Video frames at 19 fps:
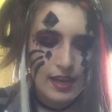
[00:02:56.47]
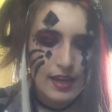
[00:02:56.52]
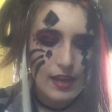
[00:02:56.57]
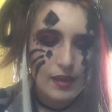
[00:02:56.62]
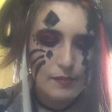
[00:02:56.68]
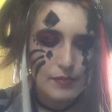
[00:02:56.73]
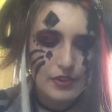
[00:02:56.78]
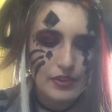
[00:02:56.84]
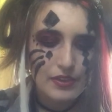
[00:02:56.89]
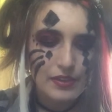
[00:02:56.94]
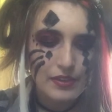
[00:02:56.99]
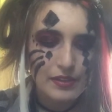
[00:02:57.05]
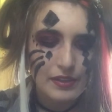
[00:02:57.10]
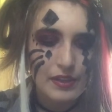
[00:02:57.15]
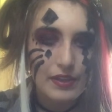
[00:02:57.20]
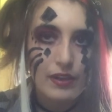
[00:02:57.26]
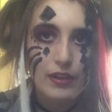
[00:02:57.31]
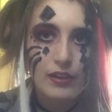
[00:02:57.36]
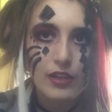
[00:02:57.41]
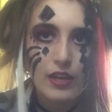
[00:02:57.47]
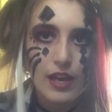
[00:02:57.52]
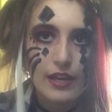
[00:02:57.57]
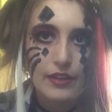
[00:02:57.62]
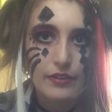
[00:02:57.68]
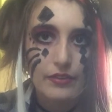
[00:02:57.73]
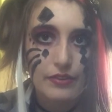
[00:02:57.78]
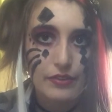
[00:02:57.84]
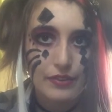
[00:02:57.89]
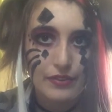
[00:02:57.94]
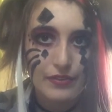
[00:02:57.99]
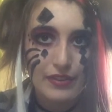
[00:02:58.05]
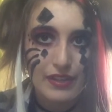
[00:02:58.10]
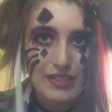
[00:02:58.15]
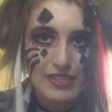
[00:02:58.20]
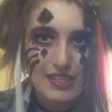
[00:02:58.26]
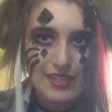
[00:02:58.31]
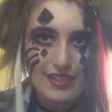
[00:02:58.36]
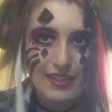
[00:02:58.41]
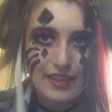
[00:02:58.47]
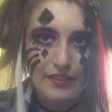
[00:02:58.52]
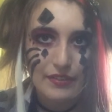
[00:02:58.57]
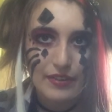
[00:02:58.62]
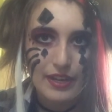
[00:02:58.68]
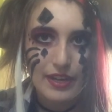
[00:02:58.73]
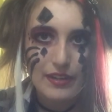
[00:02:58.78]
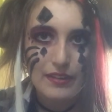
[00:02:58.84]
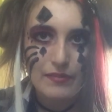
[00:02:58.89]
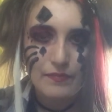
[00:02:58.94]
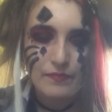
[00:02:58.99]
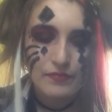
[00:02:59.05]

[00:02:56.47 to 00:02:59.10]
Epithelial, I don't know if I said that right.